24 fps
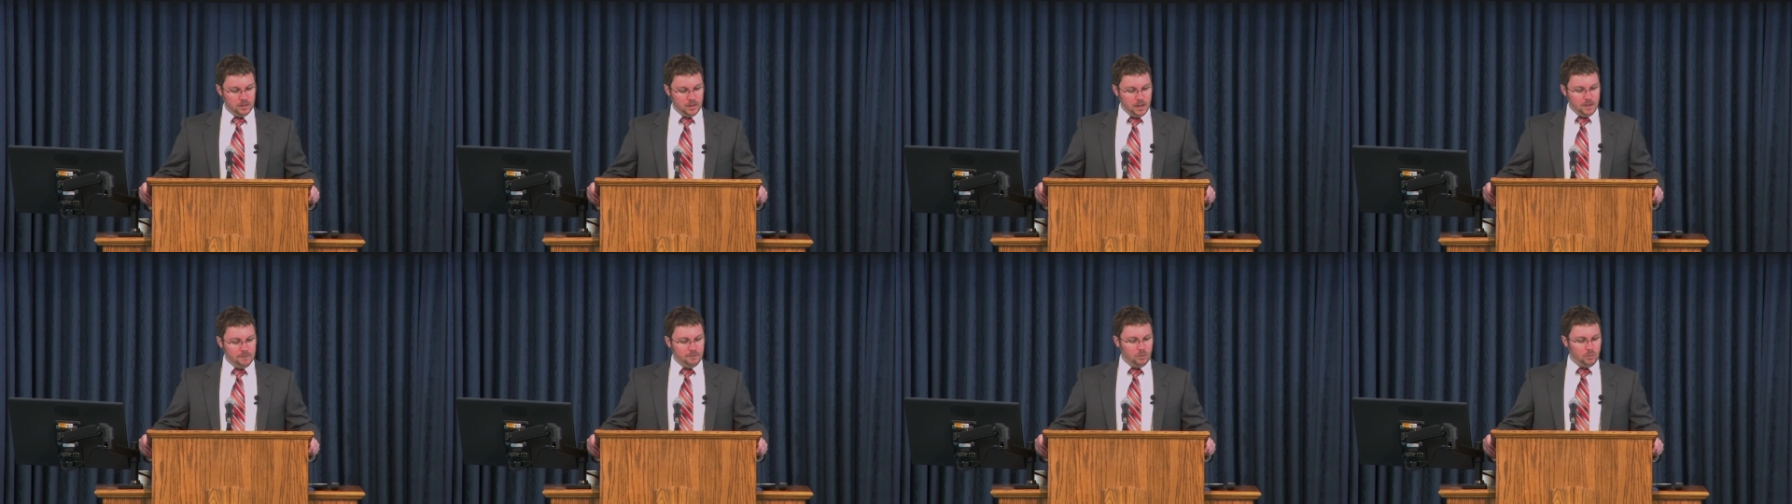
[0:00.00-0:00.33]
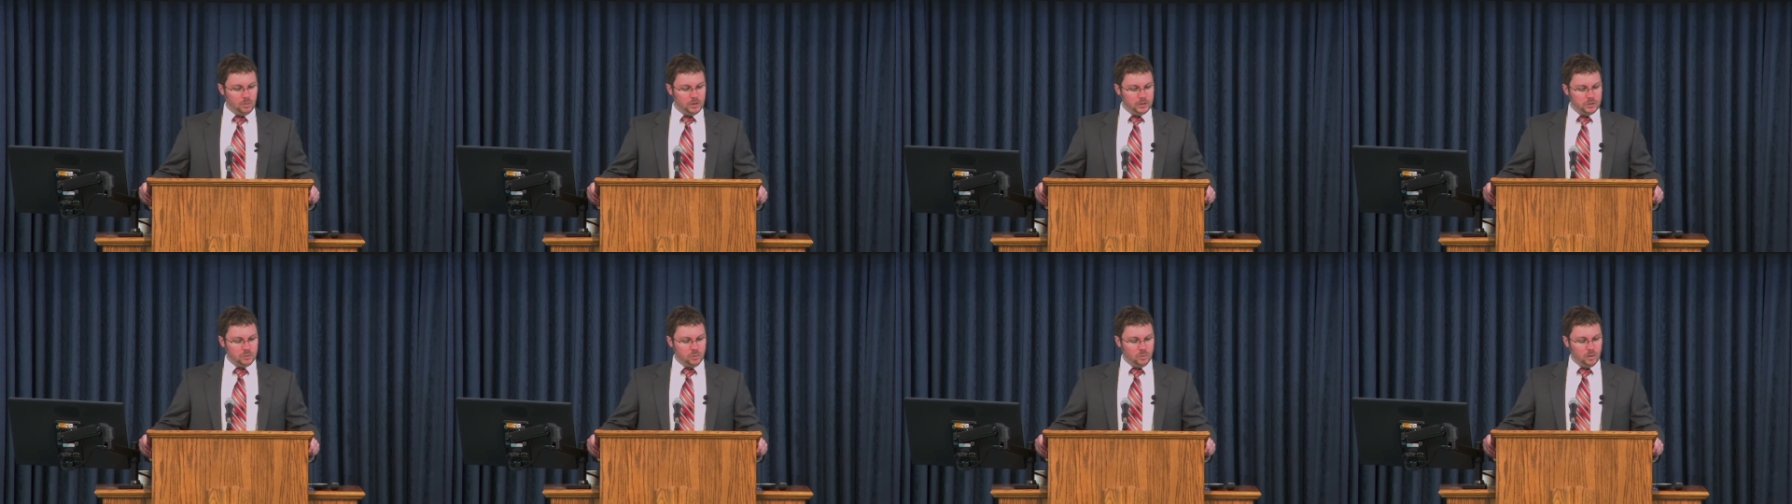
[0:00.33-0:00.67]
For
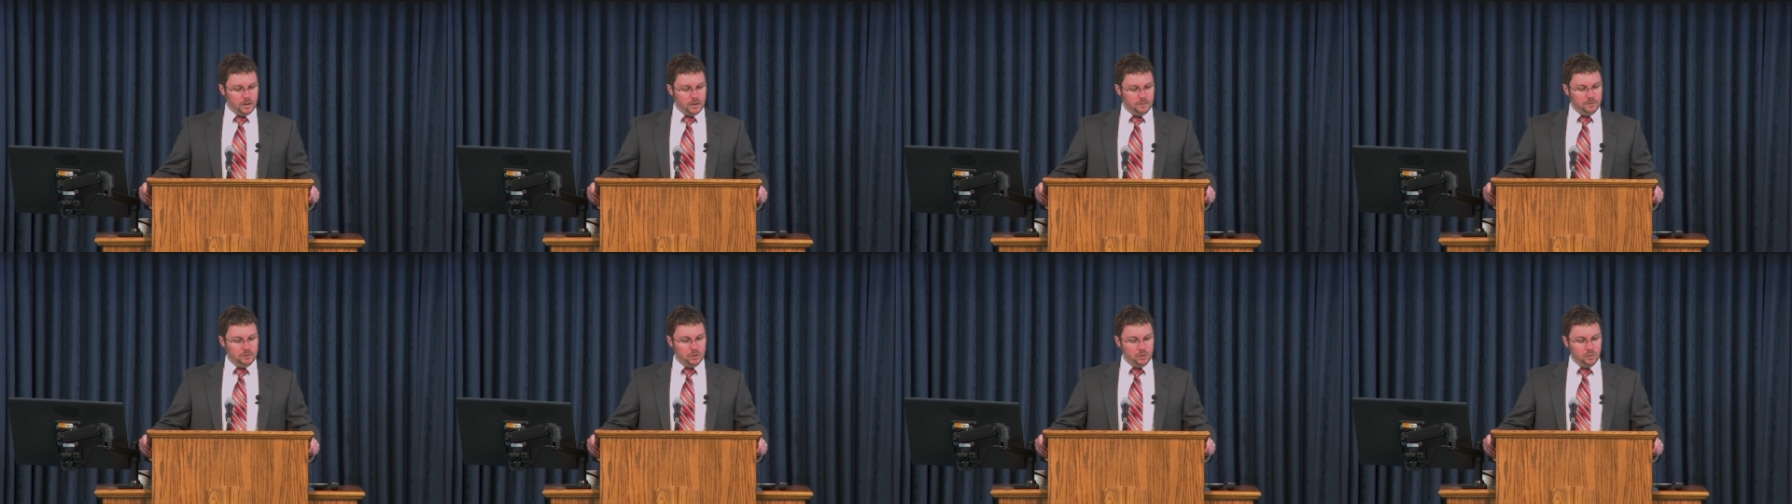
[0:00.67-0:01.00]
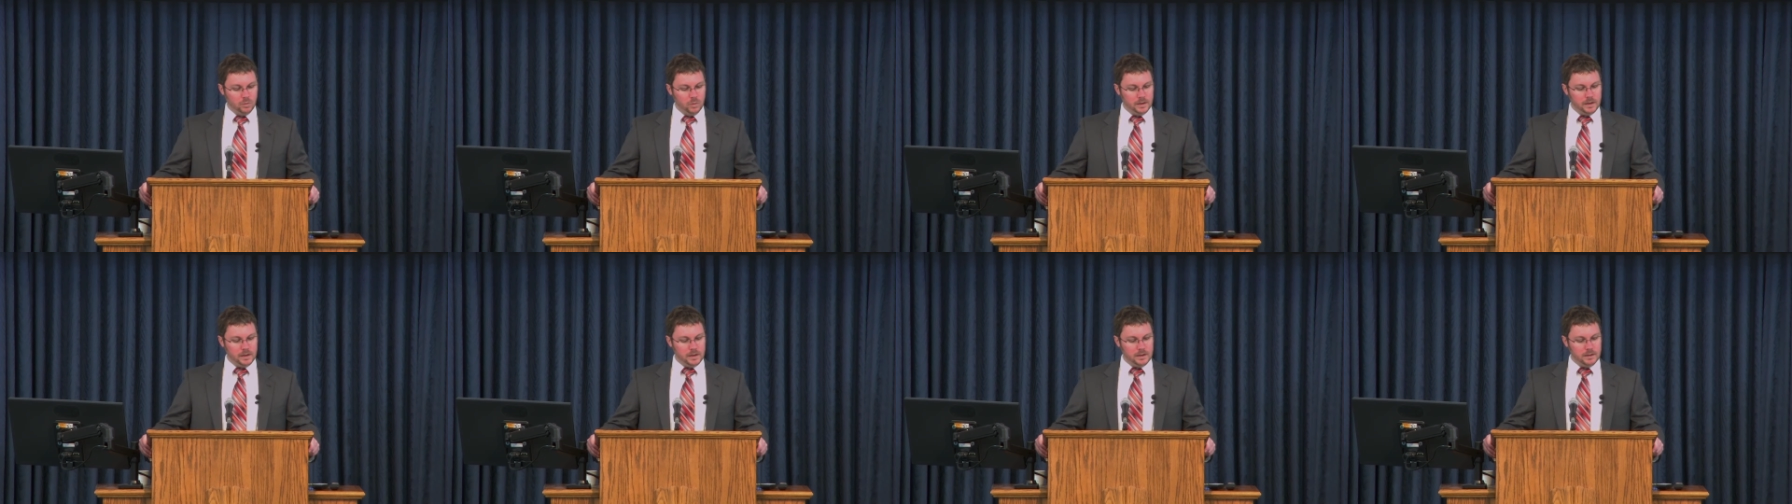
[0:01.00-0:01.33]
which one of you,
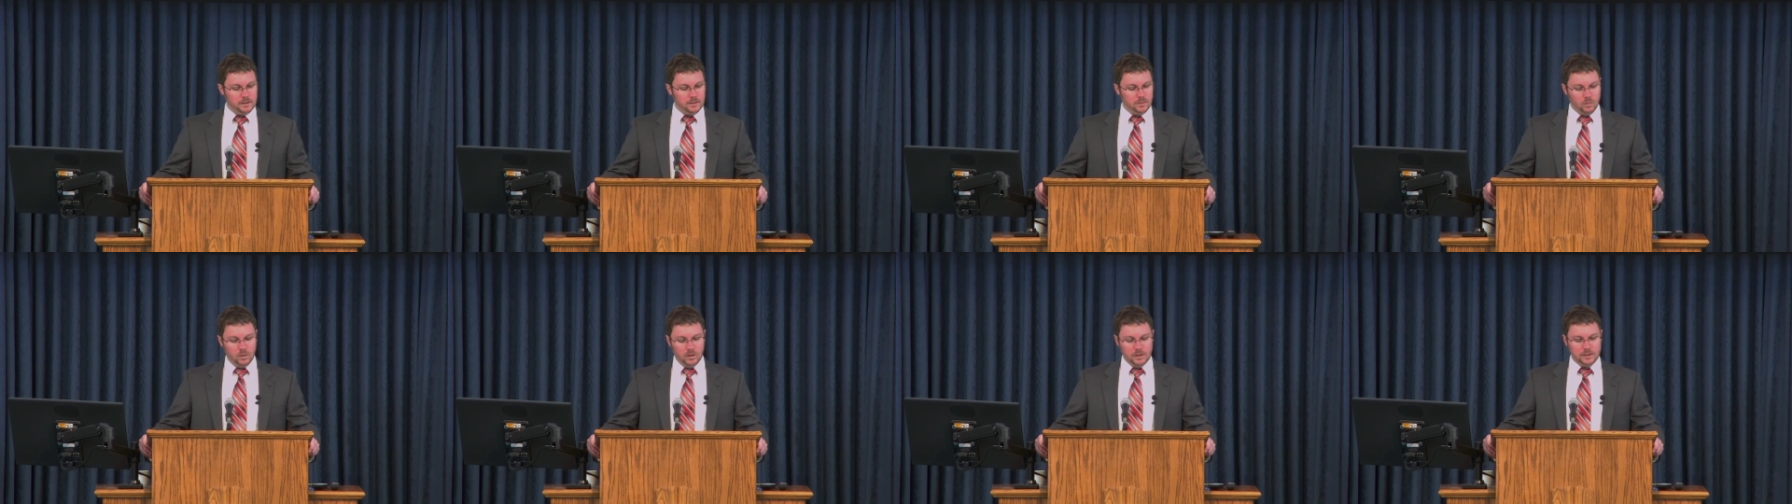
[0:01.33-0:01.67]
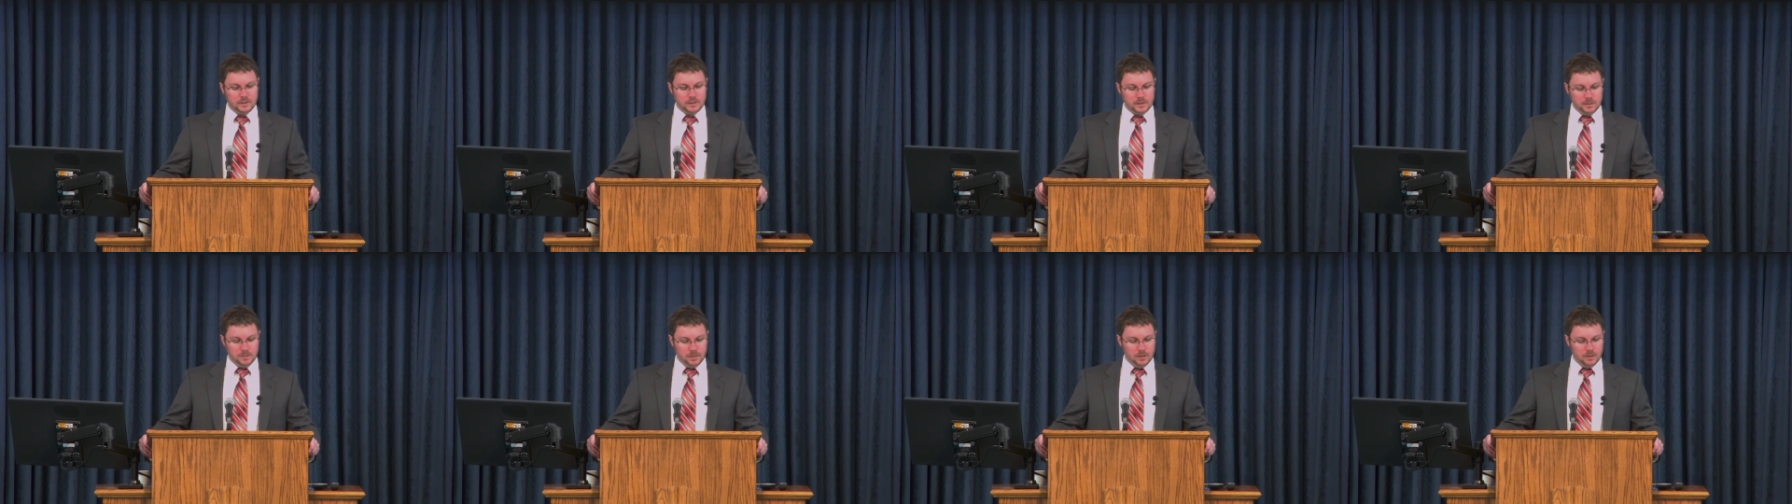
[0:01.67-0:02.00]
when he wants
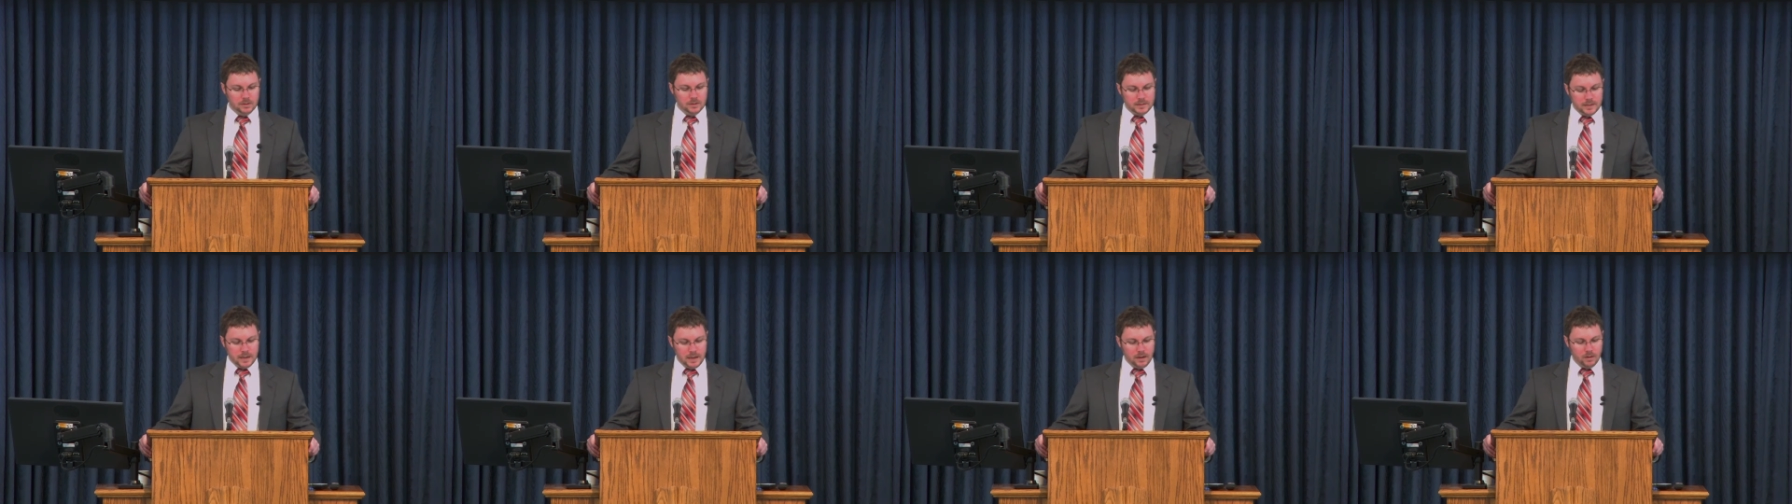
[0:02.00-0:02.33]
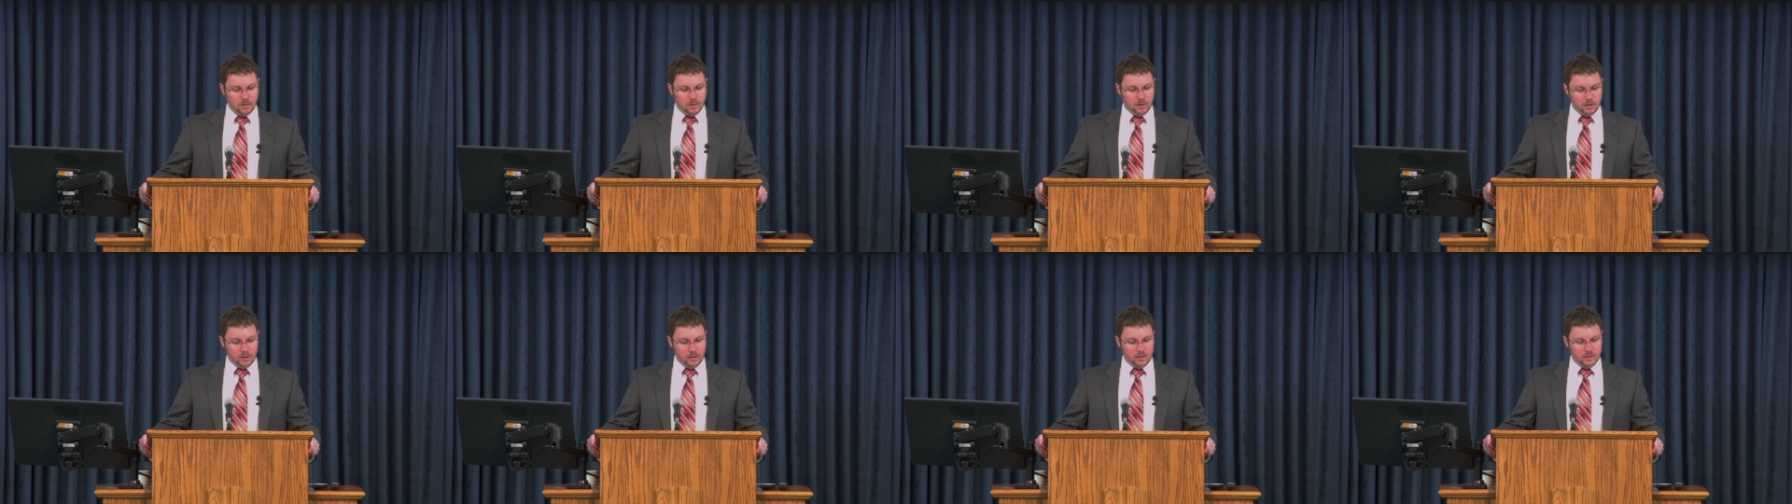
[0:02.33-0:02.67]
to build a
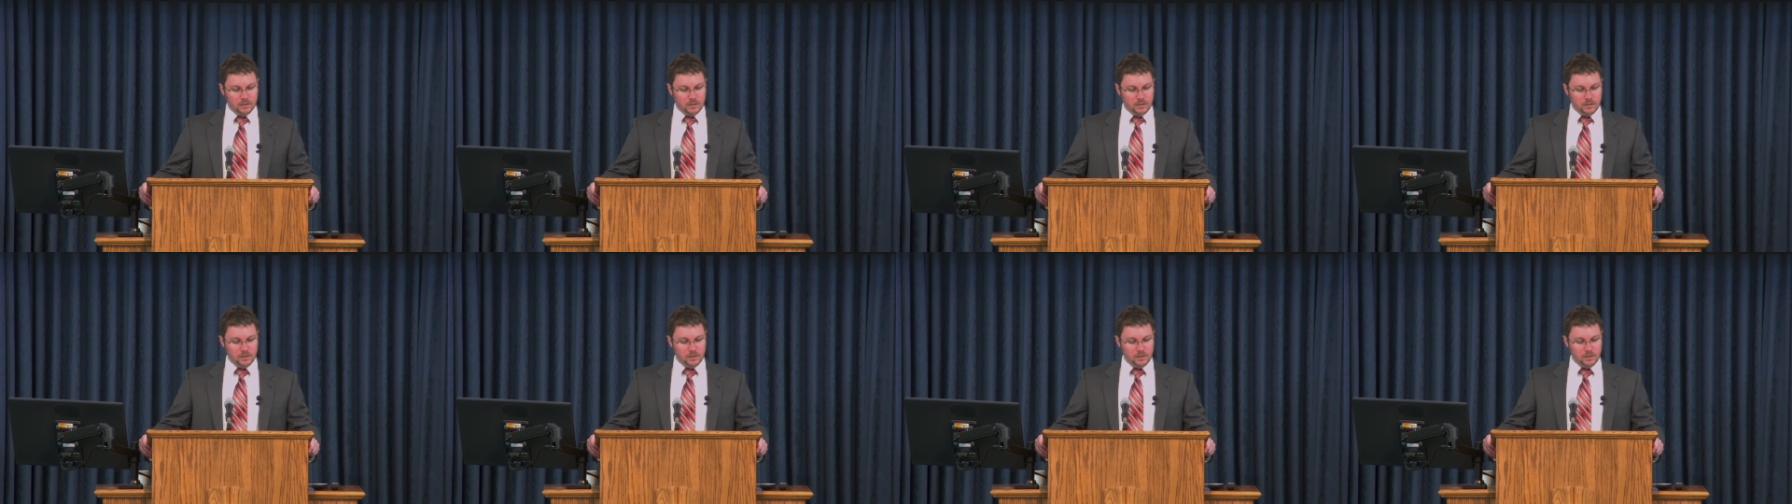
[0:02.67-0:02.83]
tower,